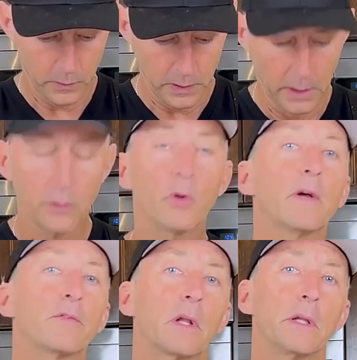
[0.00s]
We're gonna
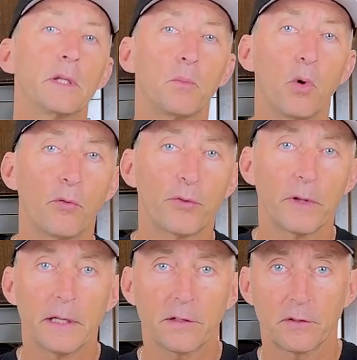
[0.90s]
have to clean the bowl for
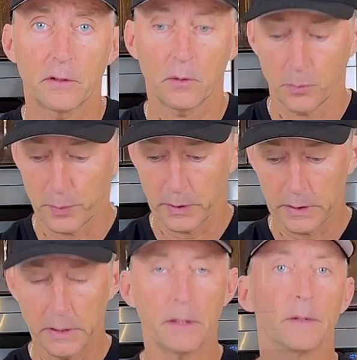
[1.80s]
the next thing that we're putting
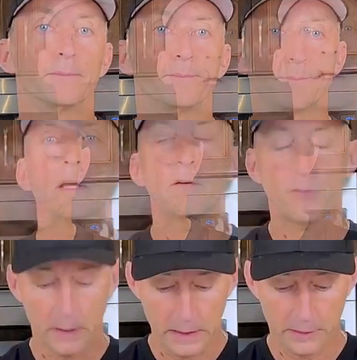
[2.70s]
in here. Now
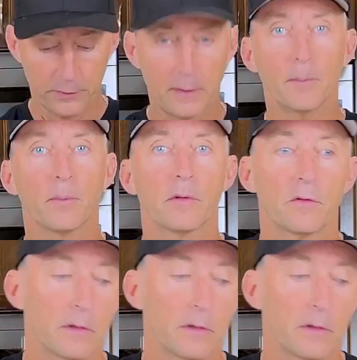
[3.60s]
for the next step, let's